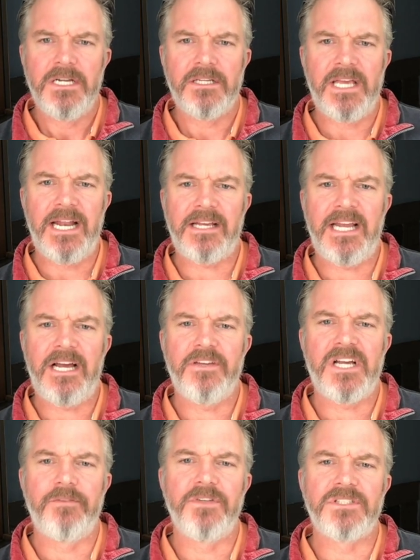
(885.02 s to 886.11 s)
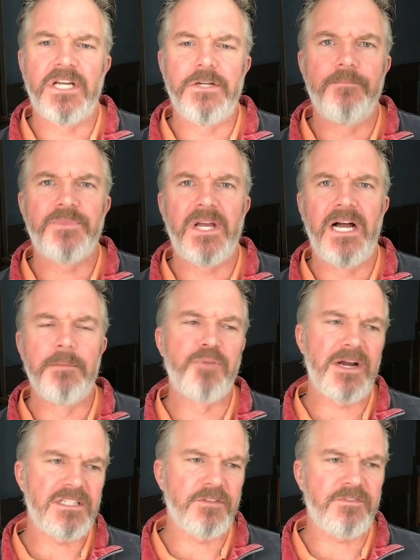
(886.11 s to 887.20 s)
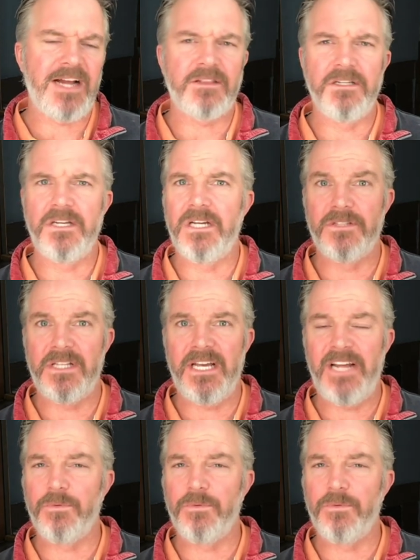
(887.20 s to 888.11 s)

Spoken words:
get out of your comfort zone, embrace the fact that nerves are there,